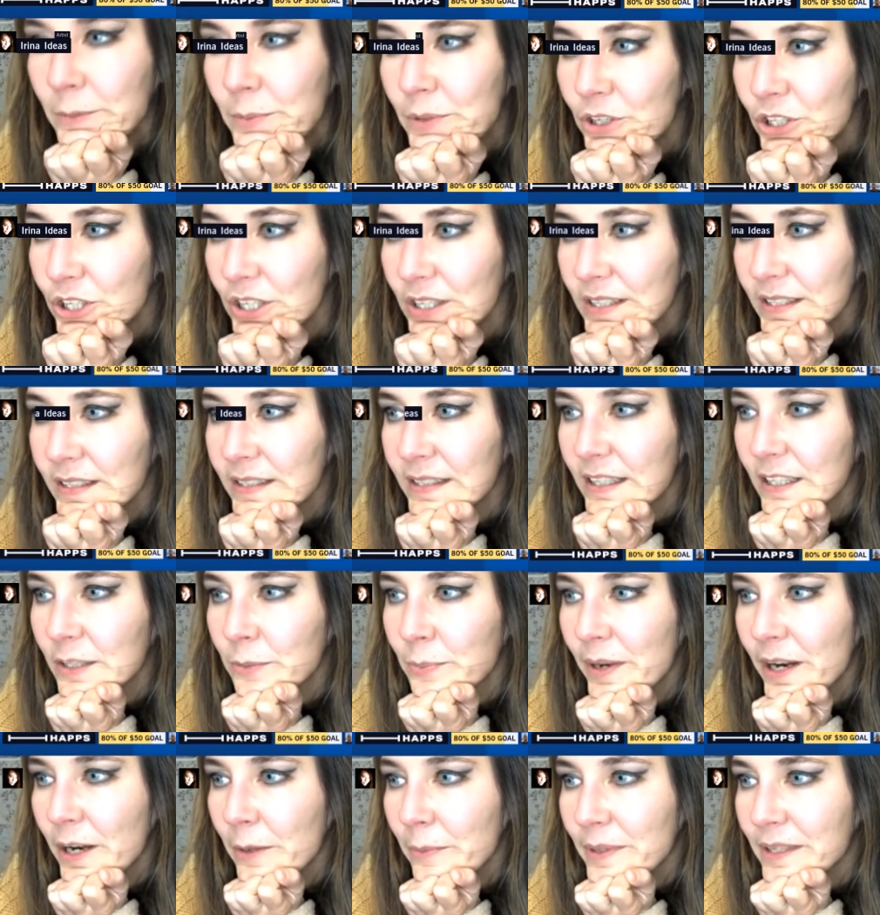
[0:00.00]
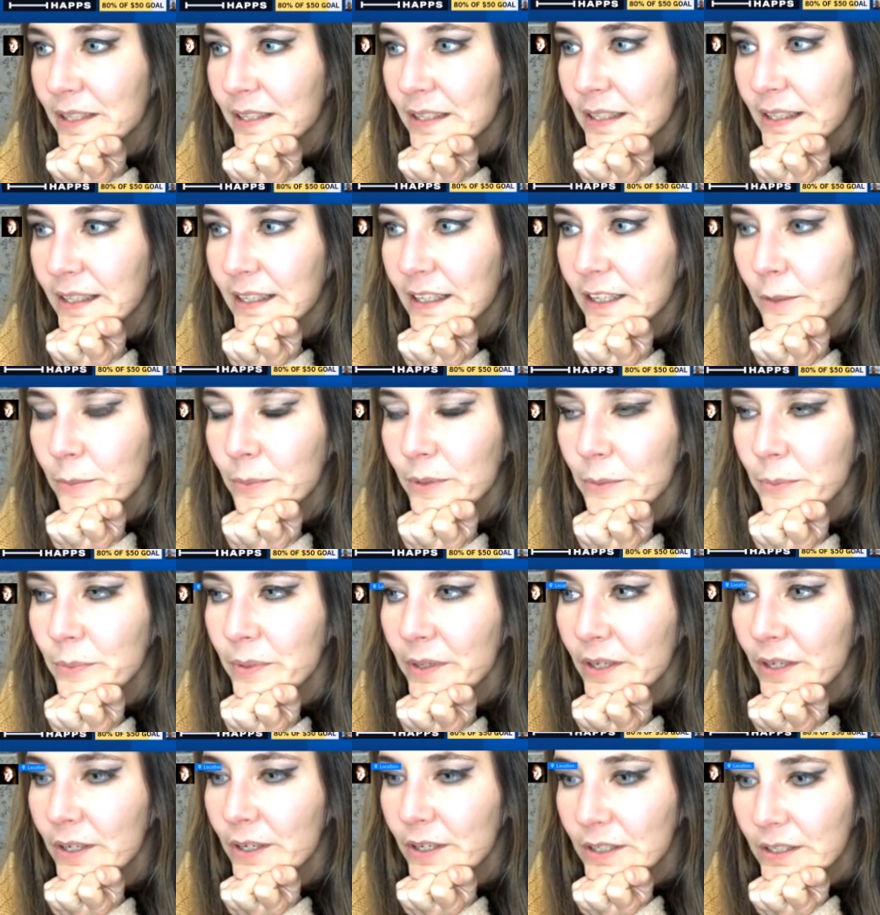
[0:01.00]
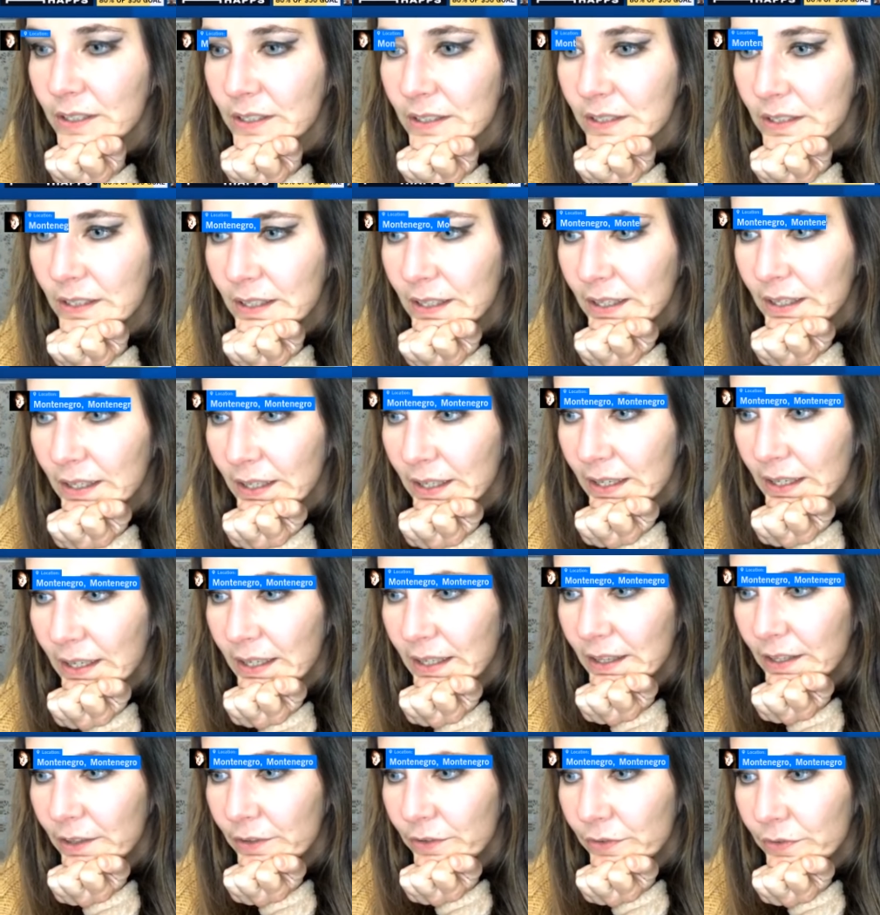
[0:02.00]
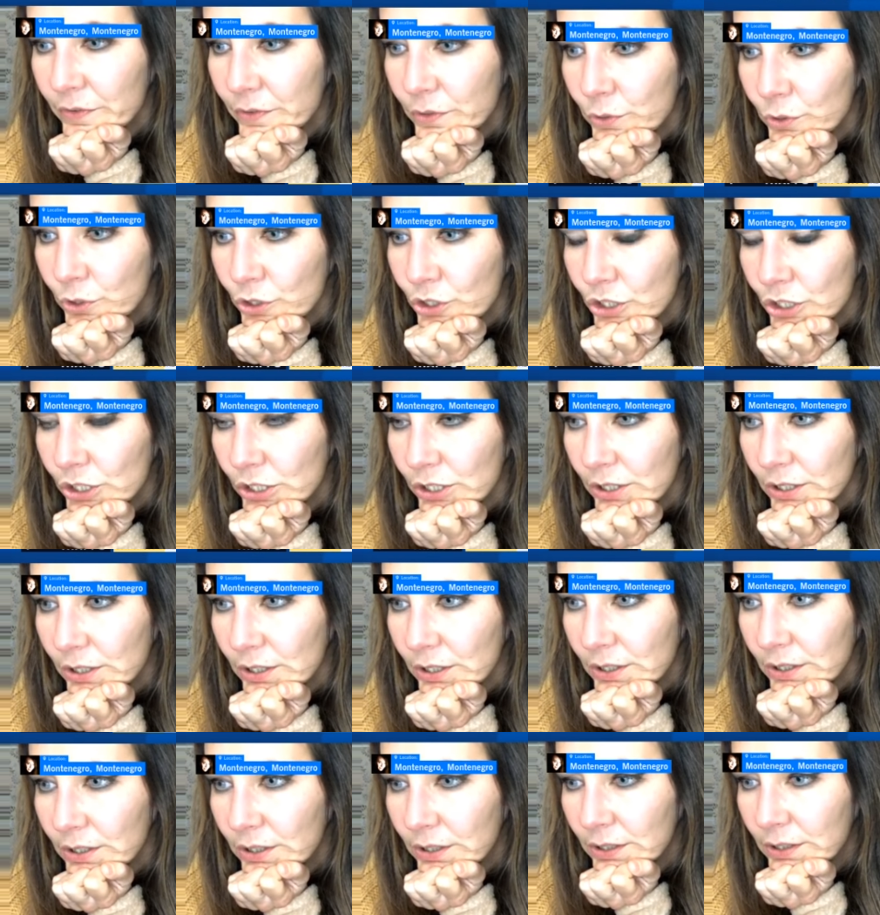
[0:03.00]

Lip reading: let me just experiment a little bit, because in the future,